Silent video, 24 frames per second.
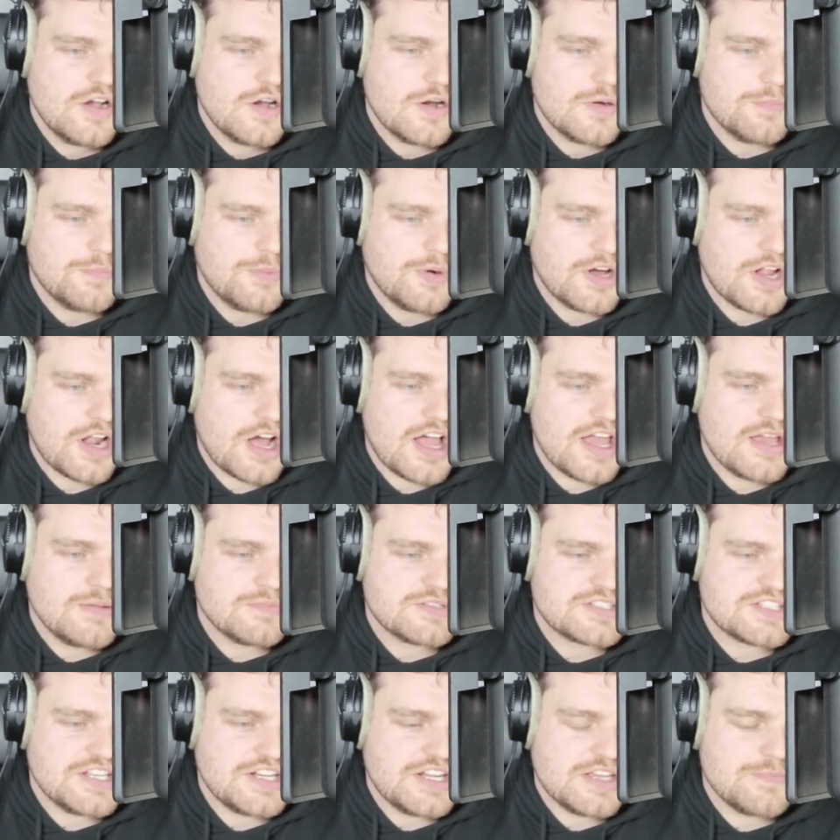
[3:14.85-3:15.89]
but I am
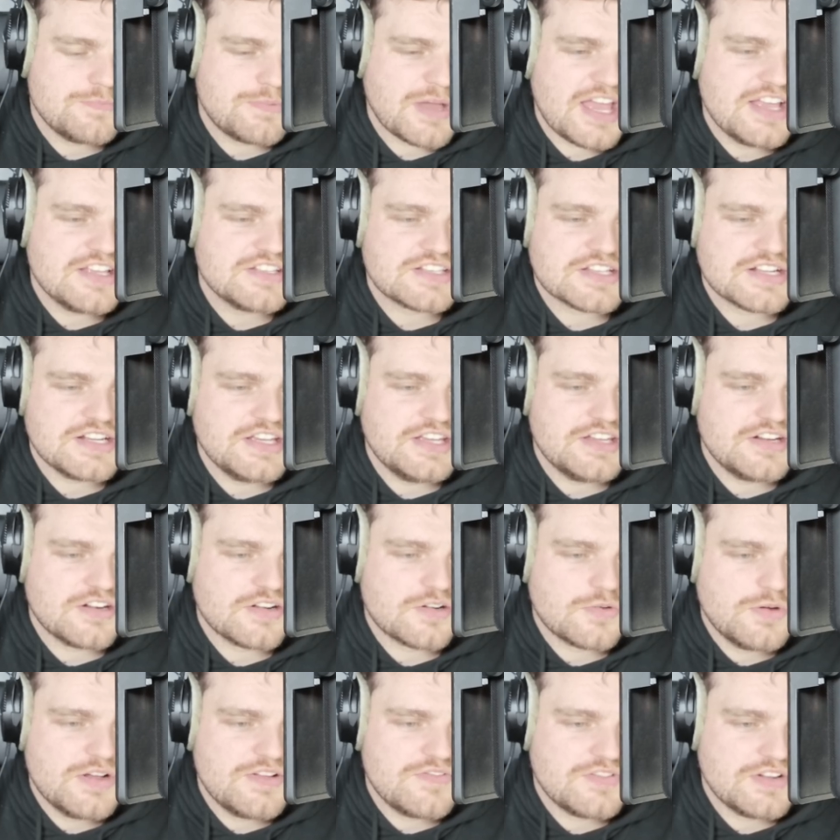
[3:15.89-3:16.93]
sitting basically an
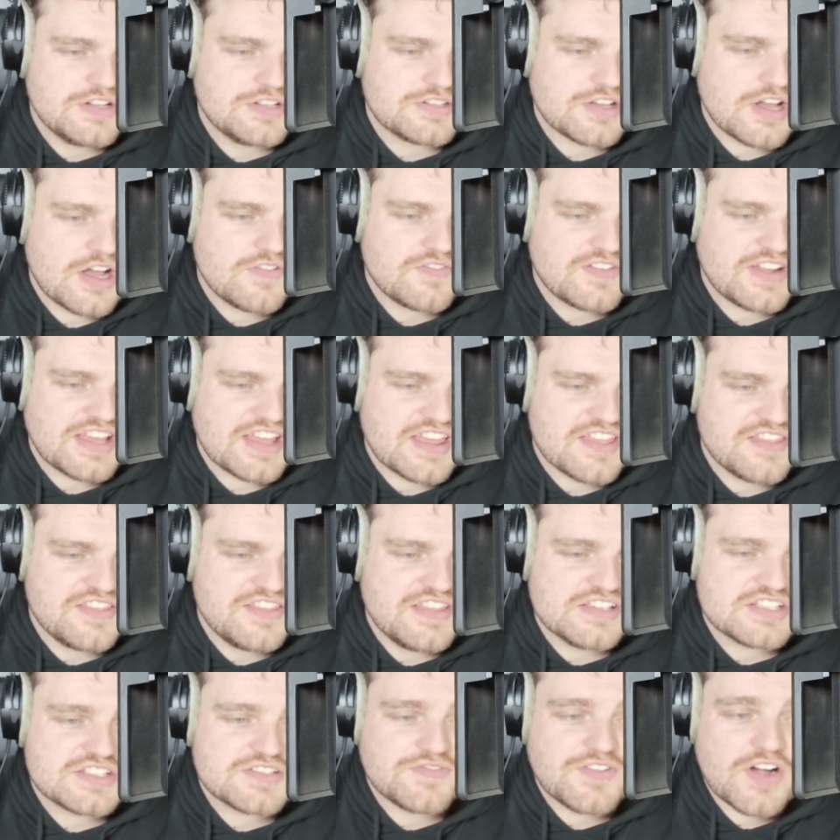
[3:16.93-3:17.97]
equivalent of, like,
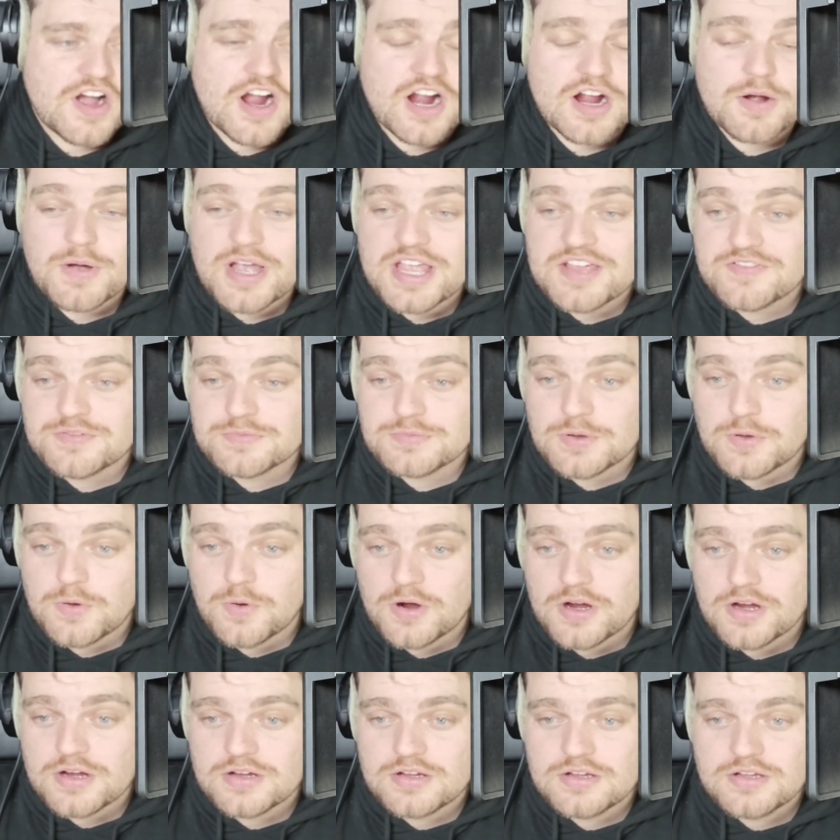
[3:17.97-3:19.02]
this far away from the
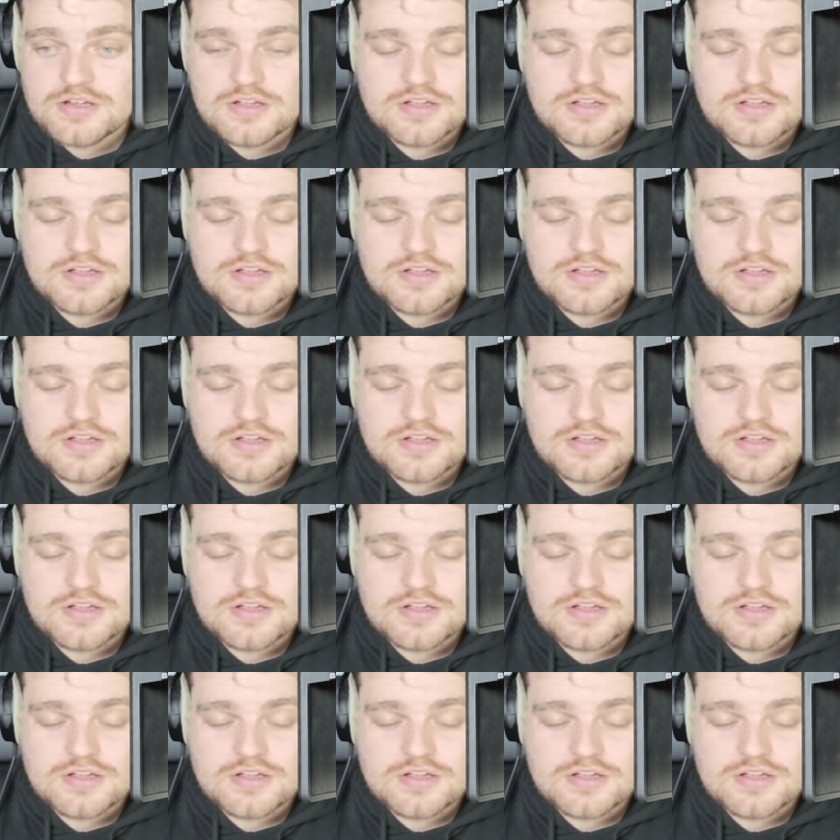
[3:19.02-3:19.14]
court.